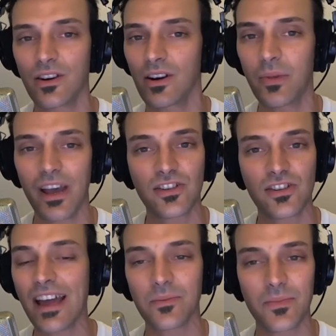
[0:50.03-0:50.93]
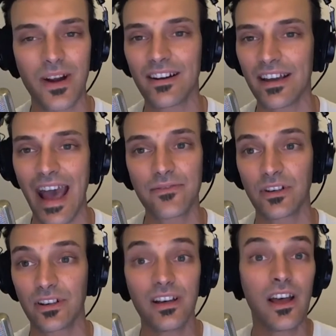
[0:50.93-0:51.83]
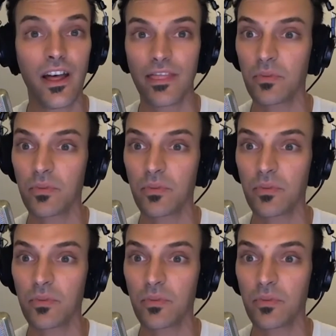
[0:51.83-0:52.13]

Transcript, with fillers: Europe, Asia, Latin America, Africa,